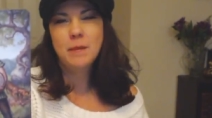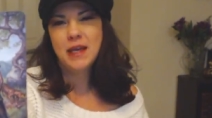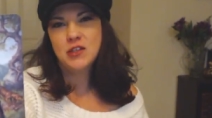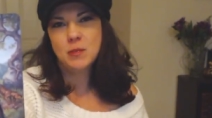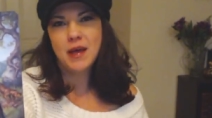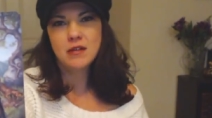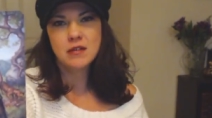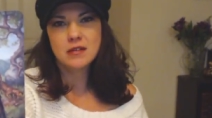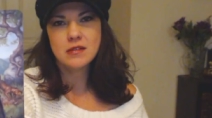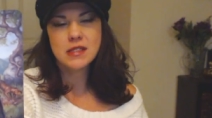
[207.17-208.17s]
The Page of
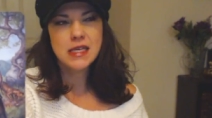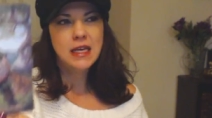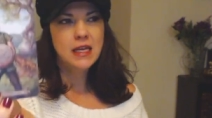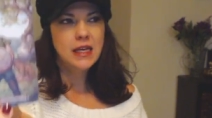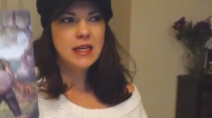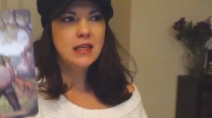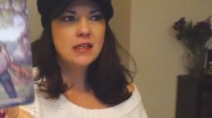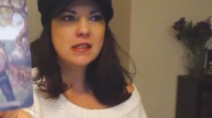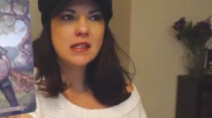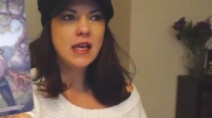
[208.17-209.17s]
Pentacles
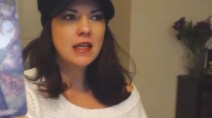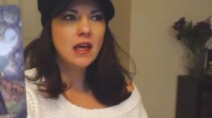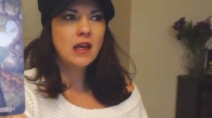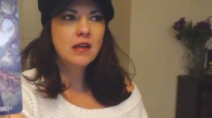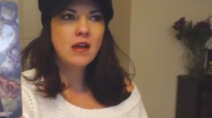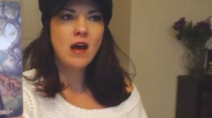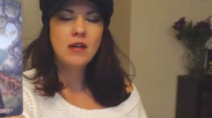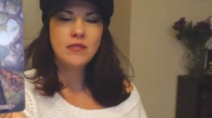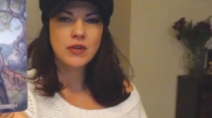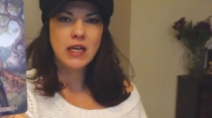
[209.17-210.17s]
is like an
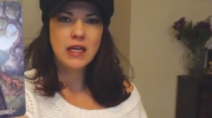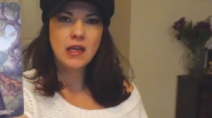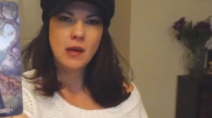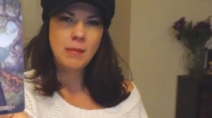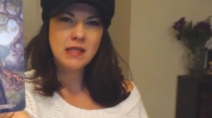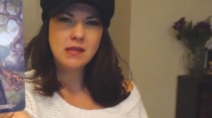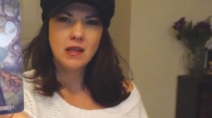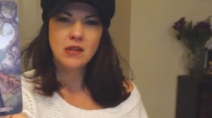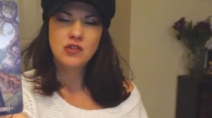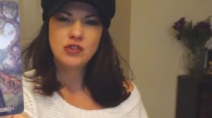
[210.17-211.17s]
offering, a
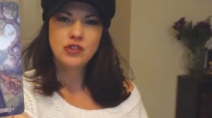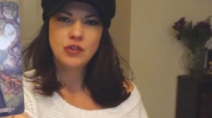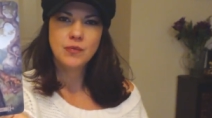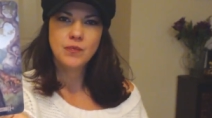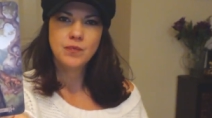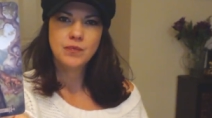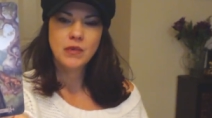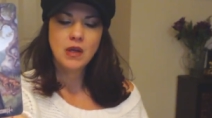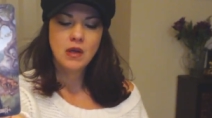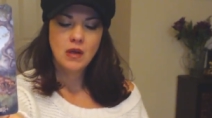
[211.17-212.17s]
message.
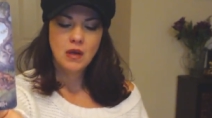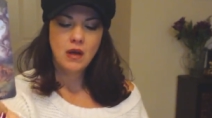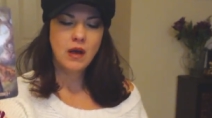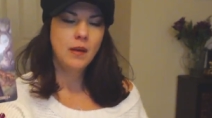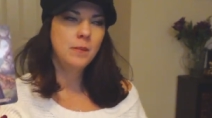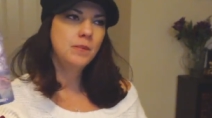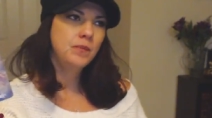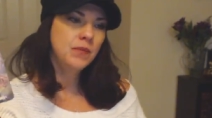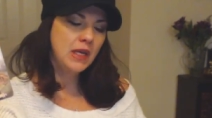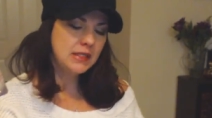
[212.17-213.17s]

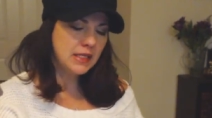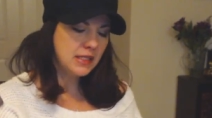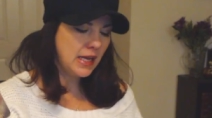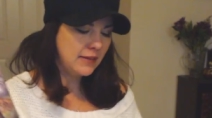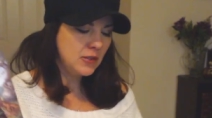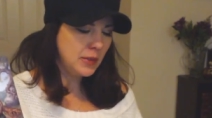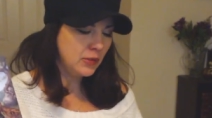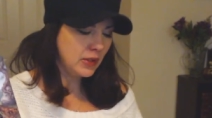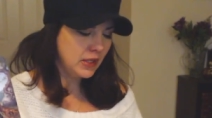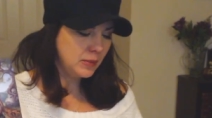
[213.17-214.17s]
Um, it doesn't have to
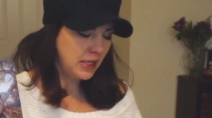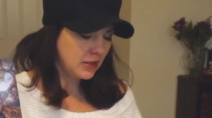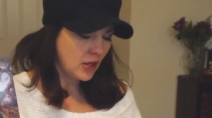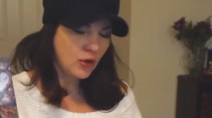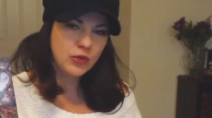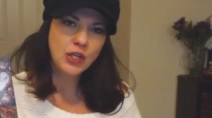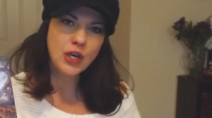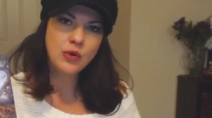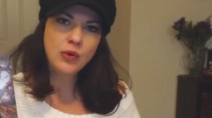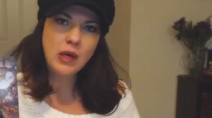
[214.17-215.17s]
be really big, though, you
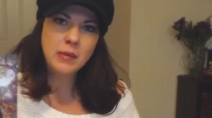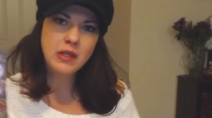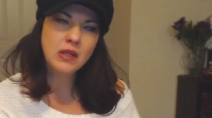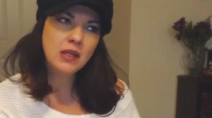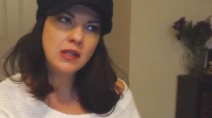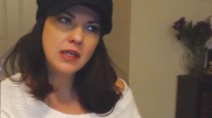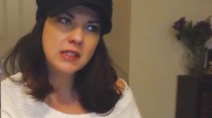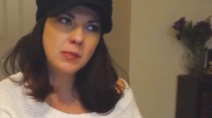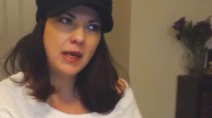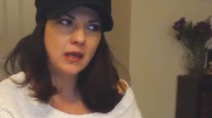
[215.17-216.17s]
know? I mean, it,
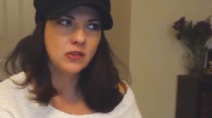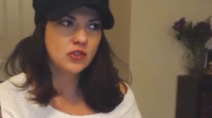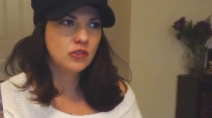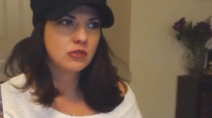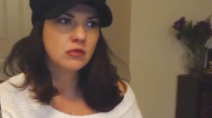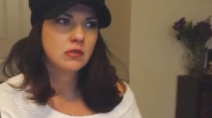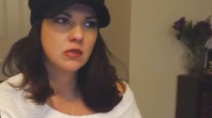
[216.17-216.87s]
it's a page.